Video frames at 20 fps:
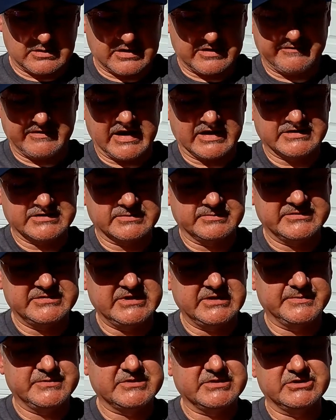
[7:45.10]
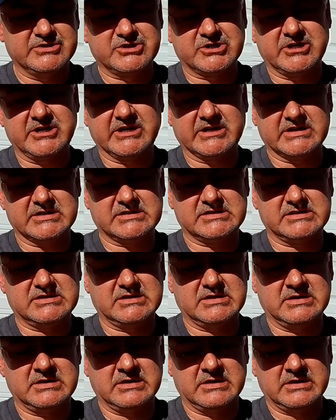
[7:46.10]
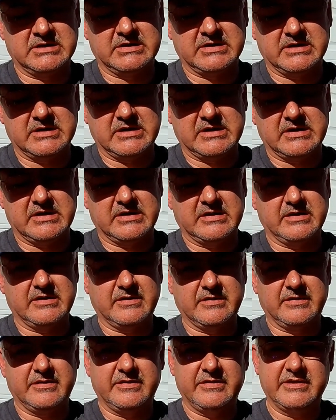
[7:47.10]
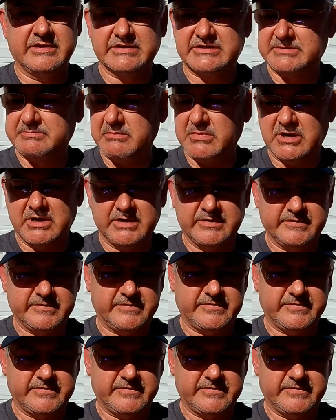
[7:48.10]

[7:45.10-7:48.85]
Got some tips and tricks. This month